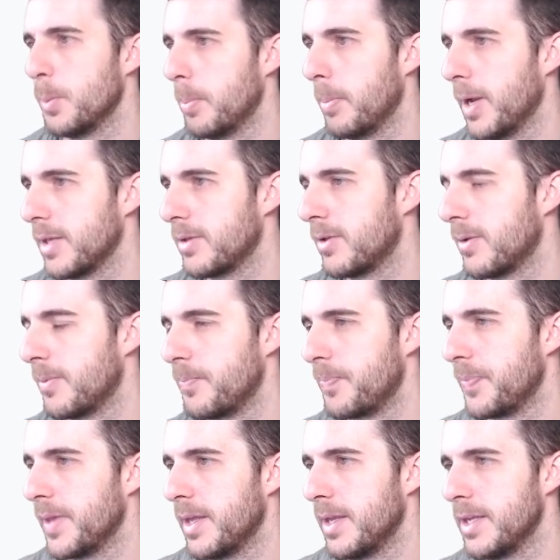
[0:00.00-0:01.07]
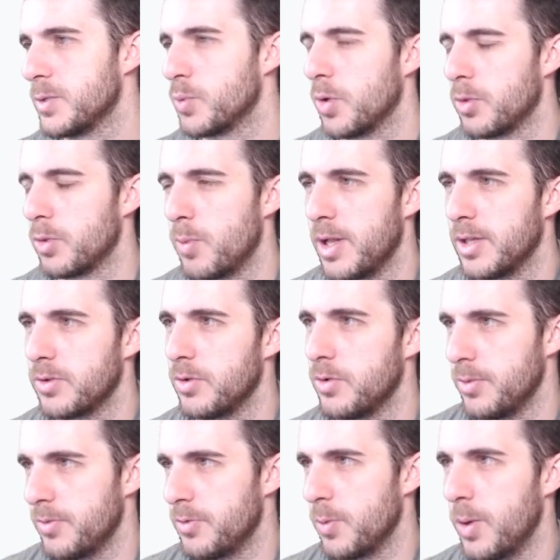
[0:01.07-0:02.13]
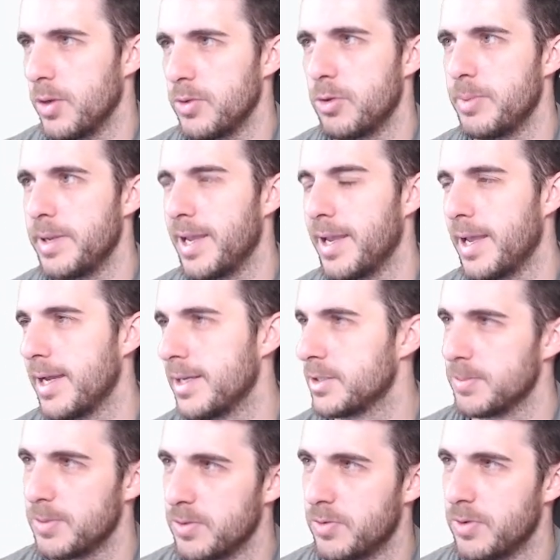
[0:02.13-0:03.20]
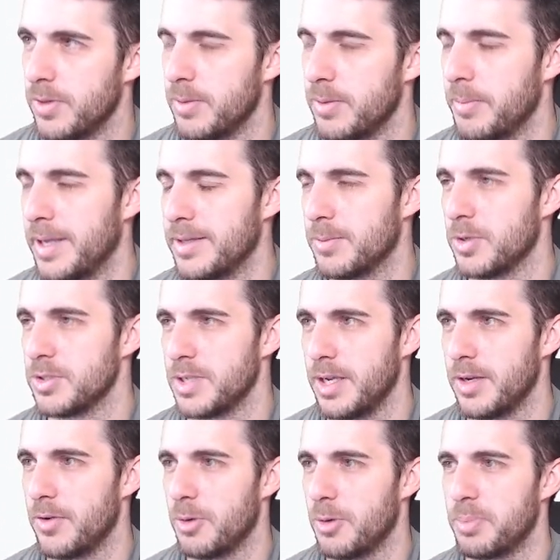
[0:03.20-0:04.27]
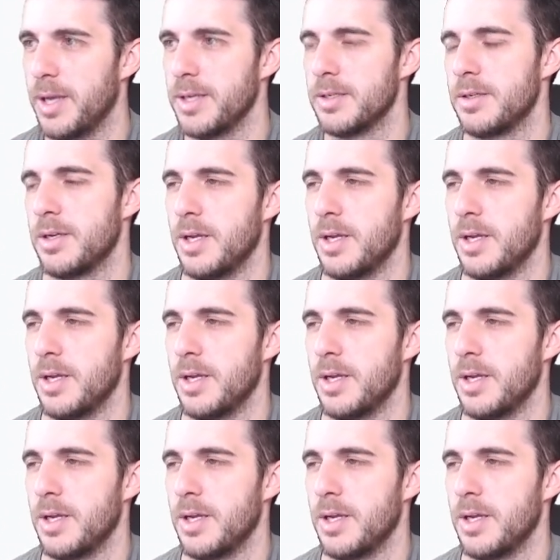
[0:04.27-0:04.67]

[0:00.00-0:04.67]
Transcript: but it is worthwhile to do if you want to be eligible for the Metamask airdrop. And